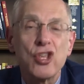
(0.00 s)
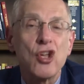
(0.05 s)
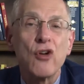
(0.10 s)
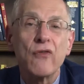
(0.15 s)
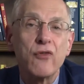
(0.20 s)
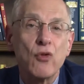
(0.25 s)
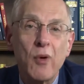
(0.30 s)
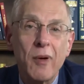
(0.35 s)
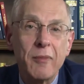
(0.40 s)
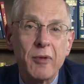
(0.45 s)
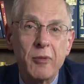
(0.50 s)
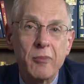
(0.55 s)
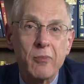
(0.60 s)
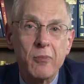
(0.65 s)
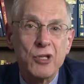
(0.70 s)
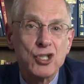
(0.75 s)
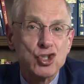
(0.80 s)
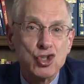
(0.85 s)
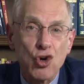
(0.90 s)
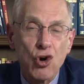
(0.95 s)
the overwhelming
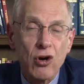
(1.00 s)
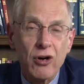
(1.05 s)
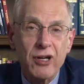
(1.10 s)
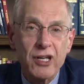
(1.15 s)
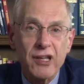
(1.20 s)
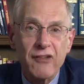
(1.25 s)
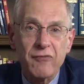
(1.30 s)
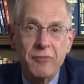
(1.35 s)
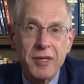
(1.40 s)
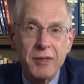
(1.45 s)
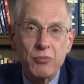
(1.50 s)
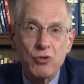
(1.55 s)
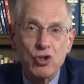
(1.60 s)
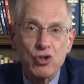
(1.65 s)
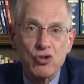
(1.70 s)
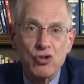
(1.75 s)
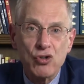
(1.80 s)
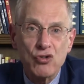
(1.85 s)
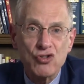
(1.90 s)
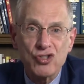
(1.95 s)
majority of people
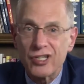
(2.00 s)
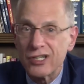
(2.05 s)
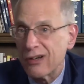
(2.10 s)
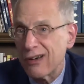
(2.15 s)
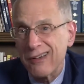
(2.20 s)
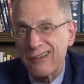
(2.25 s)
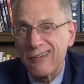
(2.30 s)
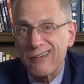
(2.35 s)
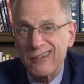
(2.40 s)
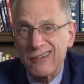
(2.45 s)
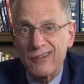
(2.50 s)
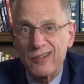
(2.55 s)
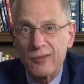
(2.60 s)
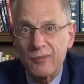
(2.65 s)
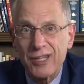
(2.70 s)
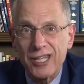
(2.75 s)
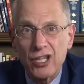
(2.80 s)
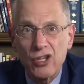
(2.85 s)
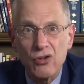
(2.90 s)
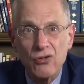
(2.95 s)
who use the drug aren't going to
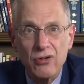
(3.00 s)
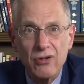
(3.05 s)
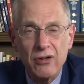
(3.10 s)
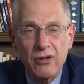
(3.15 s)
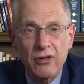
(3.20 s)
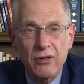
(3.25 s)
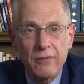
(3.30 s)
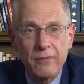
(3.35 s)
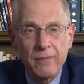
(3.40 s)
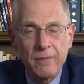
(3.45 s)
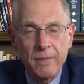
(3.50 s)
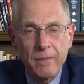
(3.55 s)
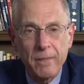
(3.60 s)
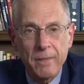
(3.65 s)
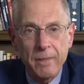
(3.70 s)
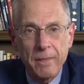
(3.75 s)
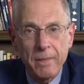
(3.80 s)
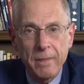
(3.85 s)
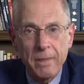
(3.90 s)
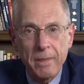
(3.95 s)
be cured.
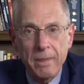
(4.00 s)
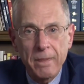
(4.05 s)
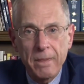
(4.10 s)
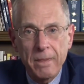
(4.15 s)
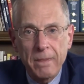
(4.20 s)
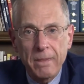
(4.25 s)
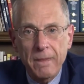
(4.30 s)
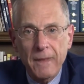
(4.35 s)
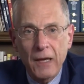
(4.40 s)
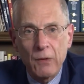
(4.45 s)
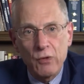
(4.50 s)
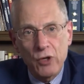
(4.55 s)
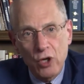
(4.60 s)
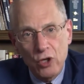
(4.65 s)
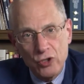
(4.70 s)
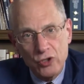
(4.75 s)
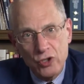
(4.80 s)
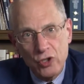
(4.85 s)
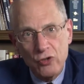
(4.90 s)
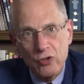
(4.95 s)
And we
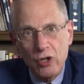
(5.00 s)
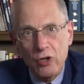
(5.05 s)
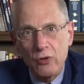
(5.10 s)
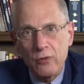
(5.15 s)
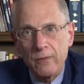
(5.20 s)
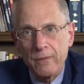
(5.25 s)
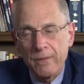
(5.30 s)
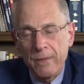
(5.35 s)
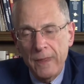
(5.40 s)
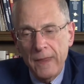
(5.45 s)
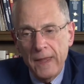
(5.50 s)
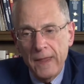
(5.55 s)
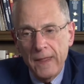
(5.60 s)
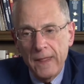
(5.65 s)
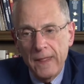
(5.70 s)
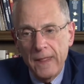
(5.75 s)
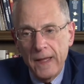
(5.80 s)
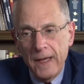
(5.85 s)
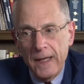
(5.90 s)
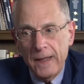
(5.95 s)
also know
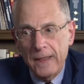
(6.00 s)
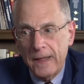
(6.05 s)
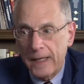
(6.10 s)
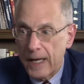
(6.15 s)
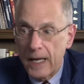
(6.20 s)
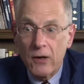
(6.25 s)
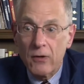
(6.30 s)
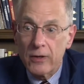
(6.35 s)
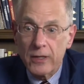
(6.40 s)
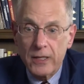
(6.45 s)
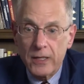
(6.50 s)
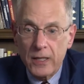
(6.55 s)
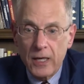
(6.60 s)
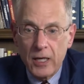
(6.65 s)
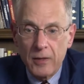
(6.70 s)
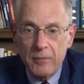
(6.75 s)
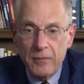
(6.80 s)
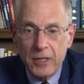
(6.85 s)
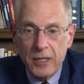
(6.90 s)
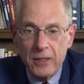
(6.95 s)
that the Kerydin
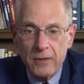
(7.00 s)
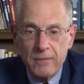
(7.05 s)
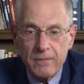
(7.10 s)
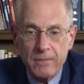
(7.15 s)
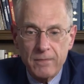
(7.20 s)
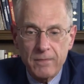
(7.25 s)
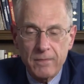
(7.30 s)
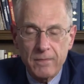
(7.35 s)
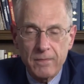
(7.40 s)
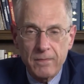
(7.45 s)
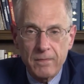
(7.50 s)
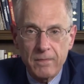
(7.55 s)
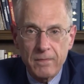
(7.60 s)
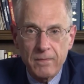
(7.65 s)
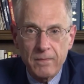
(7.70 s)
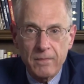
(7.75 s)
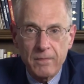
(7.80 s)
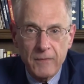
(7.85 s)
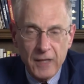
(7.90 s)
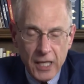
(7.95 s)
company,
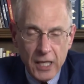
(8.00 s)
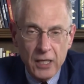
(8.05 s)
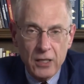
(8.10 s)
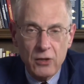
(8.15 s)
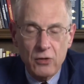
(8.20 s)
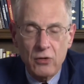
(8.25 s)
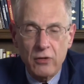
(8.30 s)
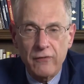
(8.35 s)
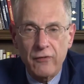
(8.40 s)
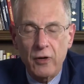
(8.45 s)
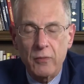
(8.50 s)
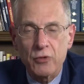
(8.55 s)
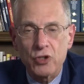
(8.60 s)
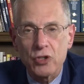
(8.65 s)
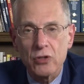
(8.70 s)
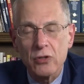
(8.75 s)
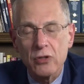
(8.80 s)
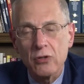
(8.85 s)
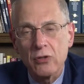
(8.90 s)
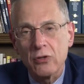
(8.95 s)
the Anacor
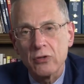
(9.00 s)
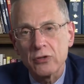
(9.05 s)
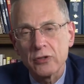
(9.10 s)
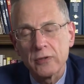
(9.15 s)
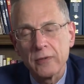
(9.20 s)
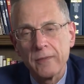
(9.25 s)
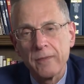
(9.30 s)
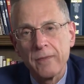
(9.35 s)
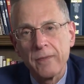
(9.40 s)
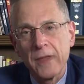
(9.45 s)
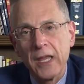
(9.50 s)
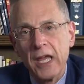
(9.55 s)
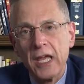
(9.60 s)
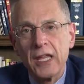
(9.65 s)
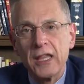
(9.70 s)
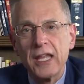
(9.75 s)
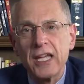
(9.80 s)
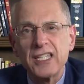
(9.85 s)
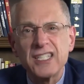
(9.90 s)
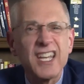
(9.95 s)
Pharmaceuticals,
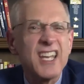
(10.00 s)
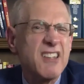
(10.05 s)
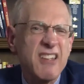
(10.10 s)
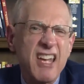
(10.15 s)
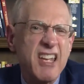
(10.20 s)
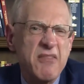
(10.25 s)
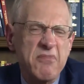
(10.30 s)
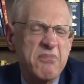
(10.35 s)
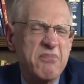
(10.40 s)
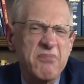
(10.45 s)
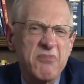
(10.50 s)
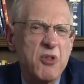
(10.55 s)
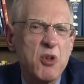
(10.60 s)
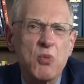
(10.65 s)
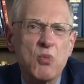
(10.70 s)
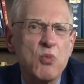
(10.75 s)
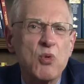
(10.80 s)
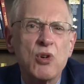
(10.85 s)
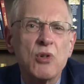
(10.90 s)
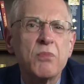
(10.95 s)
they say, hey,
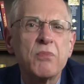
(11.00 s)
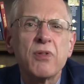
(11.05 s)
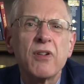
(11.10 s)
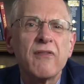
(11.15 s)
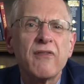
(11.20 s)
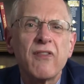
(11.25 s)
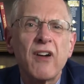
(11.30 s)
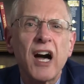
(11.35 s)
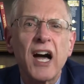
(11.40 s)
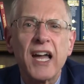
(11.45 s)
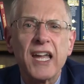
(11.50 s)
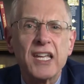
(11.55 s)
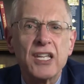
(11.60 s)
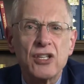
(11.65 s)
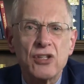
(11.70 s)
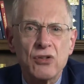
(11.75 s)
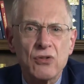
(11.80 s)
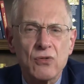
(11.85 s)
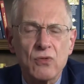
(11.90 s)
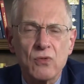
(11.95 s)
we'll
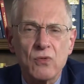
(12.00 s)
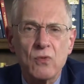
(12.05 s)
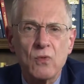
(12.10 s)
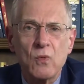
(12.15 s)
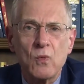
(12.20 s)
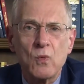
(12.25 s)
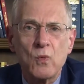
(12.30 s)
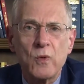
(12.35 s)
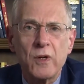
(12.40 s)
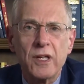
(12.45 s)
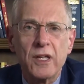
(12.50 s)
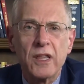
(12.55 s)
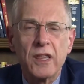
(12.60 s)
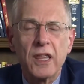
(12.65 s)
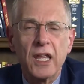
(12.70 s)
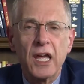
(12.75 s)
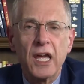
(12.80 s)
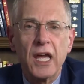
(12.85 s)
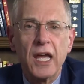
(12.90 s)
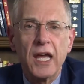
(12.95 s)
provide you with
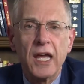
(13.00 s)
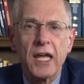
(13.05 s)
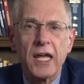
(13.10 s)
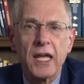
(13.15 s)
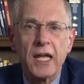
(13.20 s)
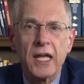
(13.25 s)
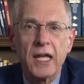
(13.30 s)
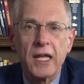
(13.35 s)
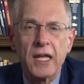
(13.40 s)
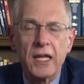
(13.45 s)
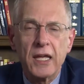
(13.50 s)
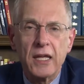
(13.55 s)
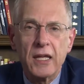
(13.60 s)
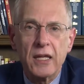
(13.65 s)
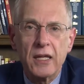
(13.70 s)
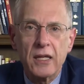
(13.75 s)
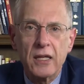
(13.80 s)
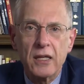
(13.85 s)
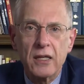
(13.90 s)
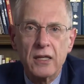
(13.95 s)

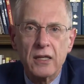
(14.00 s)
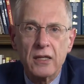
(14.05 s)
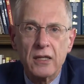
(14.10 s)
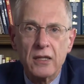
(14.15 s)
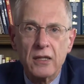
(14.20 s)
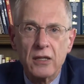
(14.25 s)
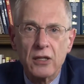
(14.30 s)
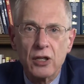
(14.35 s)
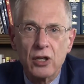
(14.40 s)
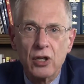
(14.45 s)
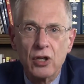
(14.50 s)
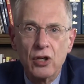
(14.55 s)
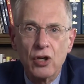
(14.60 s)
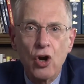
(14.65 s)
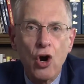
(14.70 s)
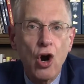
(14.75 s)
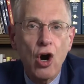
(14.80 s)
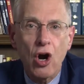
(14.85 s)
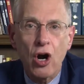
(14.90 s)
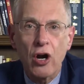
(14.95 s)
a
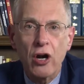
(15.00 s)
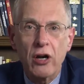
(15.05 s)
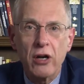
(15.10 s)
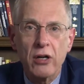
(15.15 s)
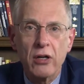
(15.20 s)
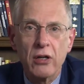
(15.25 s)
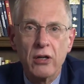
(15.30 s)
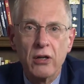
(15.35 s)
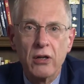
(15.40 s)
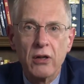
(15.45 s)
card